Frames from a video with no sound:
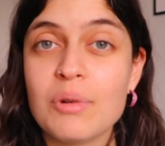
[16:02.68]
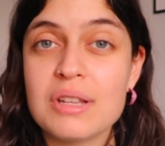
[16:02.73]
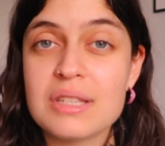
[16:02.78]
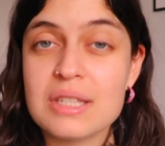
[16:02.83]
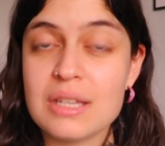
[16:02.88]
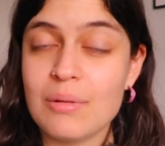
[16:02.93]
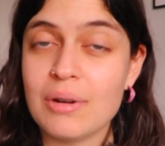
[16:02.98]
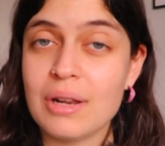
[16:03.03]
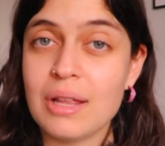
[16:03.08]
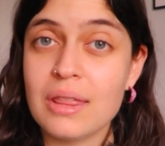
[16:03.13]
want
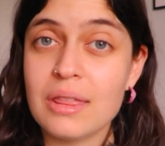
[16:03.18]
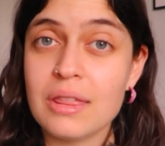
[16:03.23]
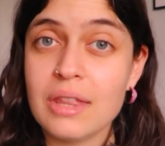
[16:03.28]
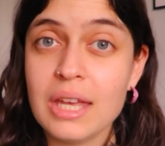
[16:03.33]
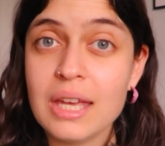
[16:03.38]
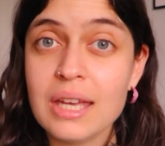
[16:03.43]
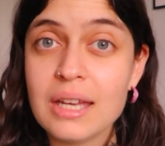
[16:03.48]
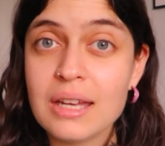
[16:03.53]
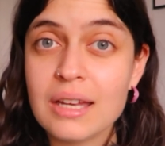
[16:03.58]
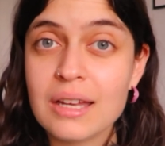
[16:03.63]
to see what I
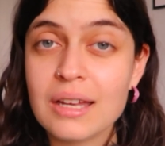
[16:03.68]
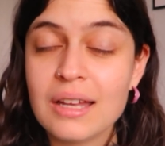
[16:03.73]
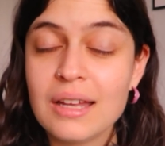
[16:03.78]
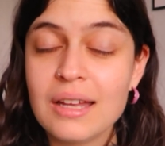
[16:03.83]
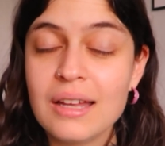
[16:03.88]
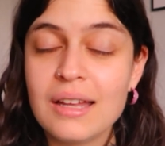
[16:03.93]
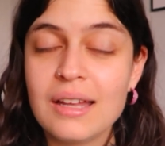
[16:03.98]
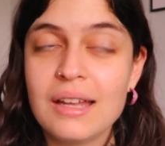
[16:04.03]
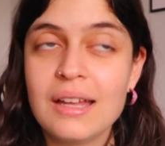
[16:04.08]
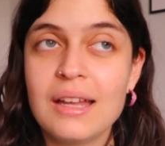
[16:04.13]
think.
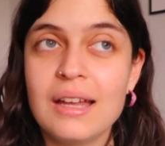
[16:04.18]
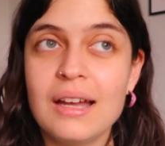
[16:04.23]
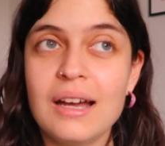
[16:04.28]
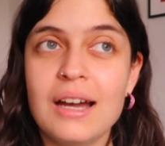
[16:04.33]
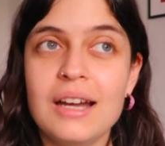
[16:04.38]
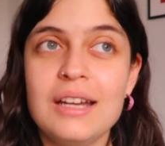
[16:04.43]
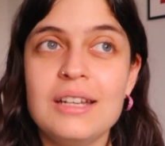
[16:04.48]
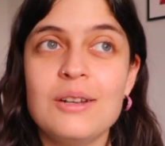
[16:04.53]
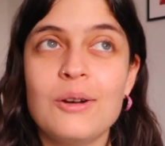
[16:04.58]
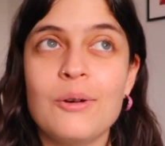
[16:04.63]

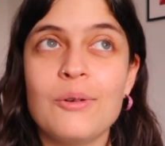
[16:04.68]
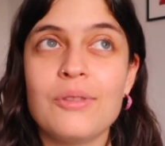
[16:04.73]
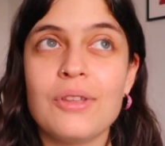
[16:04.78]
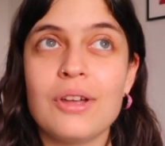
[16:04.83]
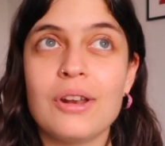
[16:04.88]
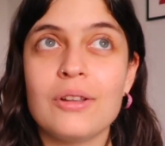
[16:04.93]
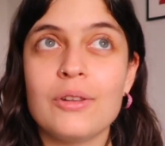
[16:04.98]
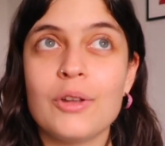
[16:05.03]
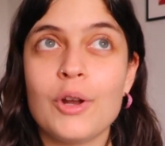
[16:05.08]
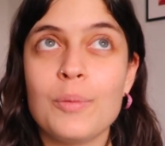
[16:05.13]
I know
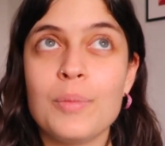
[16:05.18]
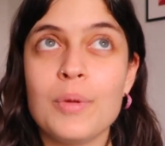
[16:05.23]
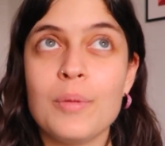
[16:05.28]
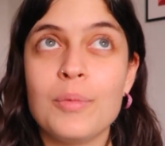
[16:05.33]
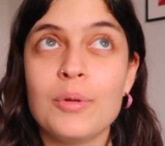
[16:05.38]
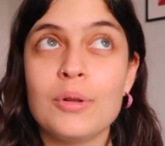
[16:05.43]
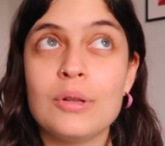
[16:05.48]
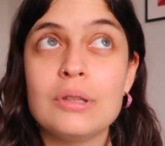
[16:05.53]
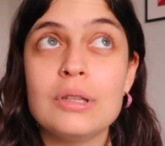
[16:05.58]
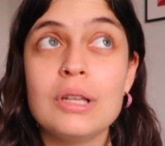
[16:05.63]
that a lot of
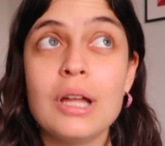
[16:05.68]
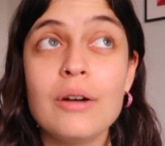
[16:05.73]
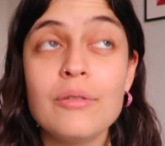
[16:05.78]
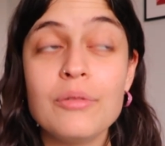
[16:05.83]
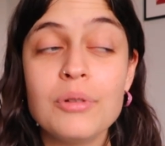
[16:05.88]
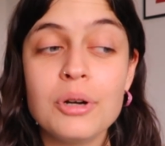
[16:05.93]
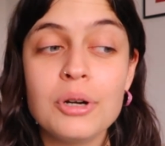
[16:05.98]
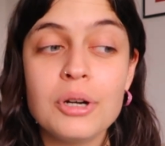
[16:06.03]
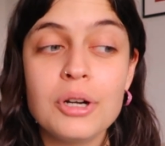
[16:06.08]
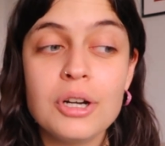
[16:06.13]
people
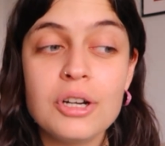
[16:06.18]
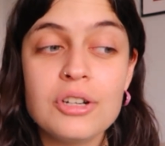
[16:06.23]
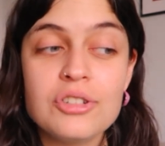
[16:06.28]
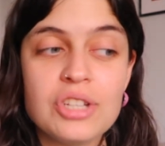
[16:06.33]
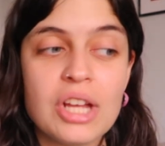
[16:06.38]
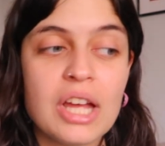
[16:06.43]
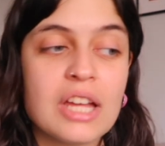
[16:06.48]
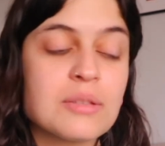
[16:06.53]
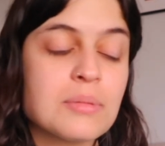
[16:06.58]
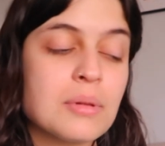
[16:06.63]
love her.
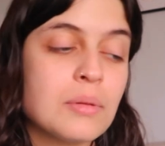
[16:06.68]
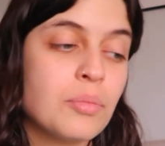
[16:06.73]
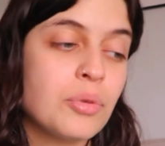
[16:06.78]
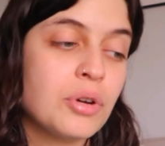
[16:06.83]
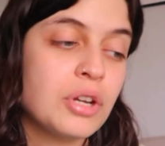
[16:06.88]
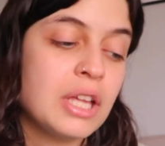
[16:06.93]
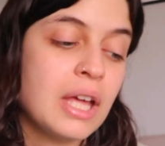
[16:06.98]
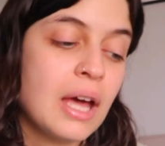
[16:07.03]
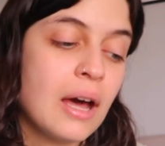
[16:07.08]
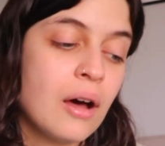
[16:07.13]
She has been
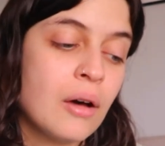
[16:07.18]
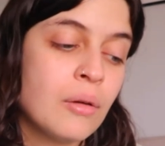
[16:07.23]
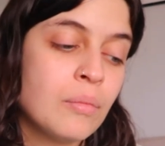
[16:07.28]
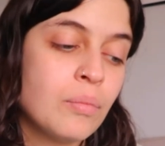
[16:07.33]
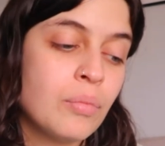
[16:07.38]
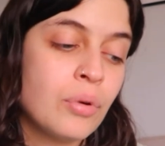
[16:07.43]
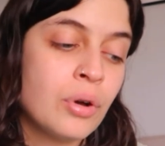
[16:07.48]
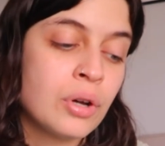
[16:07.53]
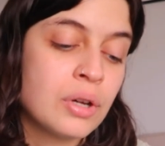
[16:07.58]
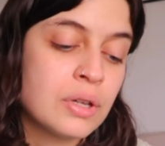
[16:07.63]
putting
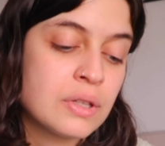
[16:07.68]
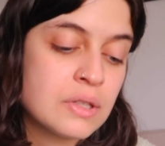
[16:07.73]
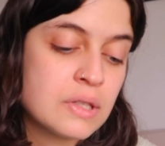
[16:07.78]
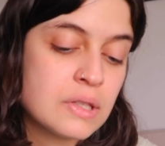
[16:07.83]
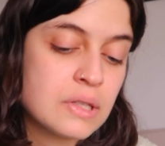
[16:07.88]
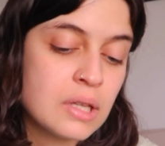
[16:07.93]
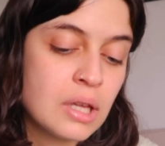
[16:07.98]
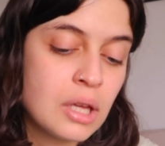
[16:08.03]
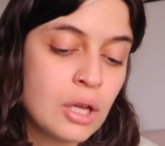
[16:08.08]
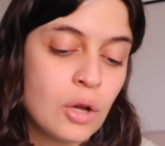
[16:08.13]
out
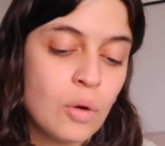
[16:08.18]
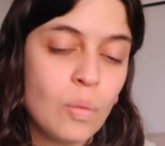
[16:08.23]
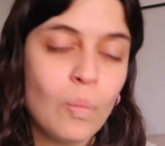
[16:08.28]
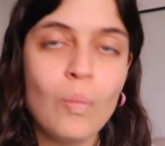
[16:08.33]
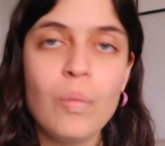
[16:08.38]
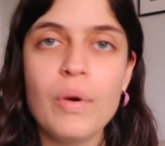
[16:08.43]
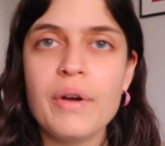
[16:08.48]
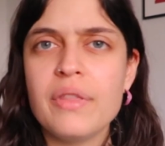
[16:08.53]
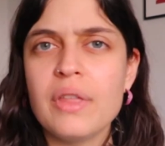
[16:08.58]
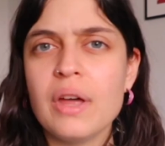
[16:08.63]
books
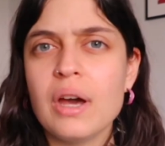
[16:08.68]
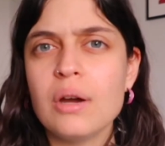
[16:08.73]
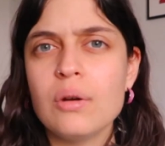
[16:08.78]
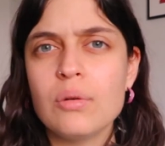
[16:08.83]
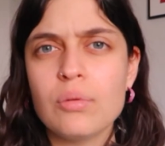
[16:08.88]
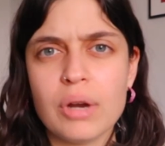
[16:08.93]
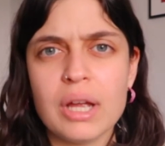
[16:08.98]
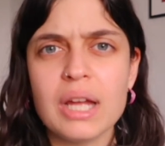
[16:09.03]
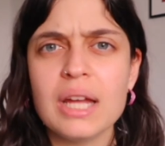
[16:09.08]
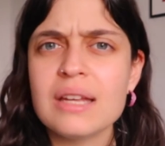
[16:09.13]
with a
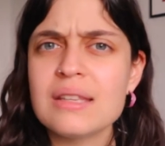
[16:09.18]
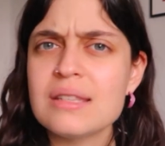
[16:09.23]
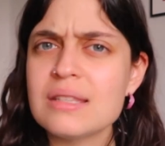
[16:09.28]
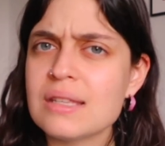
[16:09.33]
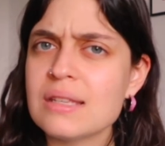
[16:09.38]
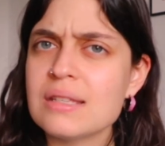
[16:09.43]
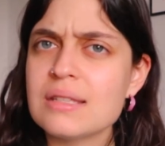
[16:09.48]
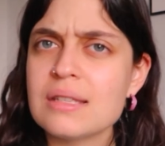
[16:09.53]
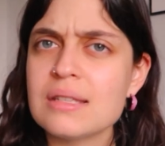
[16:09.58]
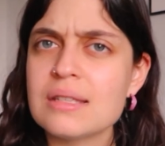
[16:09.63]
great
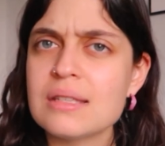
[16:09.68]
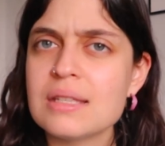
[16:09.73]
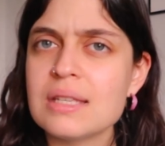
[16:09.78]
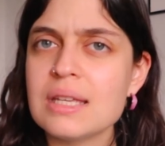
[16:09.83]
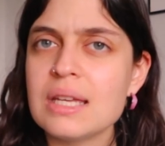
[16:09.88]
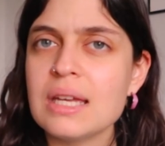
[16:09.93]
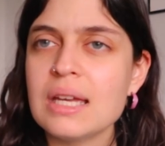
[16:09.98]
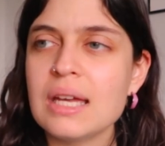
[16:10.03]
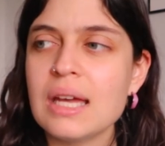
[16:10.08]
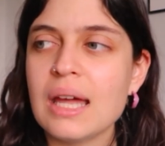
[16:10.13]

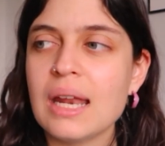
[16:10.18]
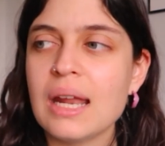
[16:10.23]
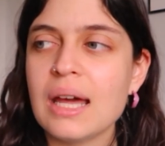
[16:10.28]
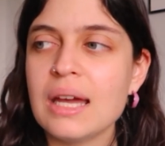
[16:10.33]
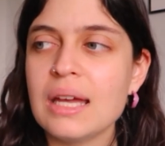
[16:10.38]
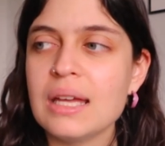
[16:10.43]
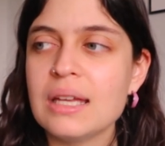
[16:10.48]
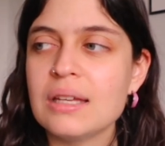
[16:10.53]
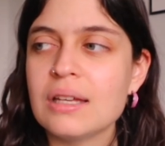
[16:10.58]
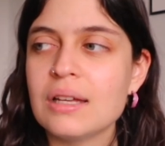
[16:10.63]
consistency, and
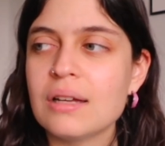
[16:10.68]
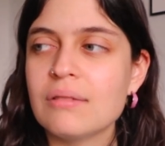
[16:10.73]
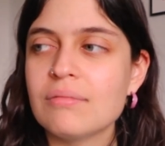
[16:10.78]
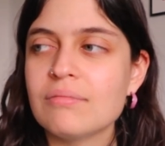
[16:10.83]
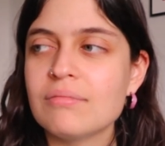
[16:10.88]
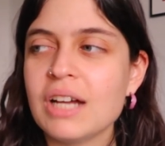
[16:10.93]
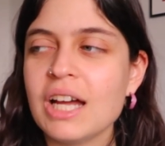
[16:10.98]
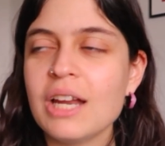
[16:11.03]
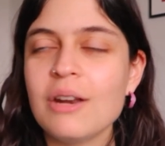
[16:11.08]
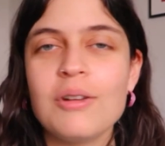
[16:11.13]
I
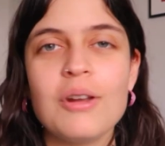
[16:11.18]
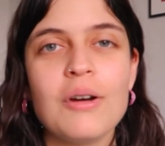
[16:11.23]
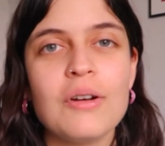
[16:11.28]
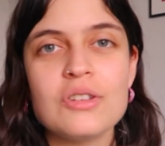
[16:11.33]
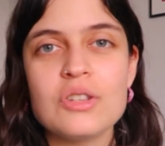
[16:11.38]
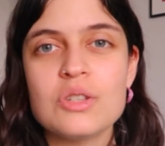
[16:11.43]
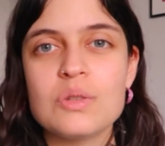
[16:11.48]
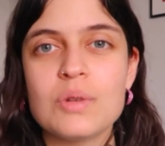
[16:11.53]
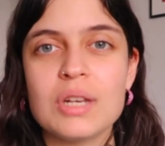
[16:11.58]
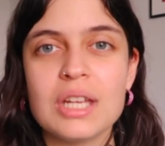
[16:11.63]
I don't know,
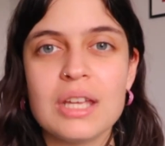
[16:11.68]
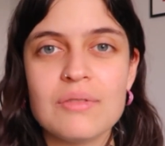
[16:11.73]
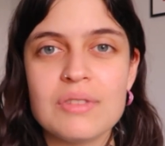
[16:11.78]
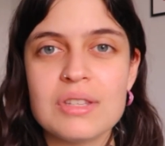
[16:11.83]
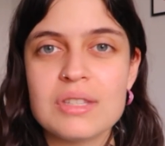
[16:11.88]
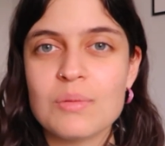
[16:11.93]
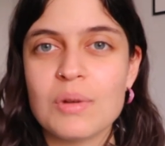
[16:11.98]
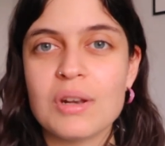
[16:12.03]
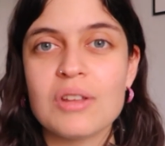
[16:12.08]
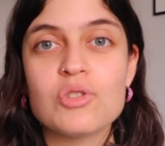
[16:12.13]
I just want to give
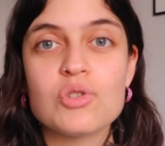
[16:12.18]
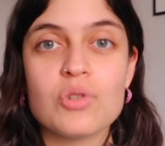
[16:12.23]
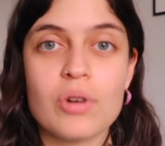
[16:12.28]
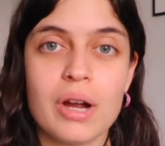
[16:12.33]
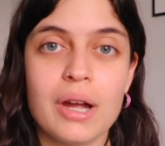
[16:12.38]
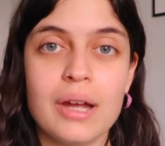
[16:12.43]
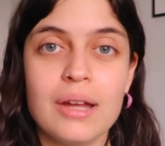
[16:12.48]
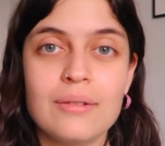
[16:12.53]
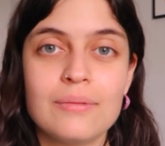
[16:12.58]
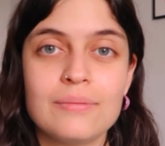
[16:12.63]
this one a
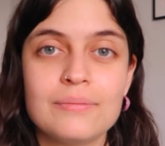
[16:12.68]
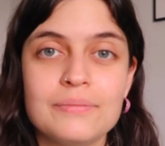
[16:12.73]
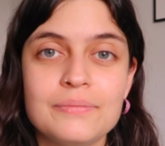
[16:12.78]
try.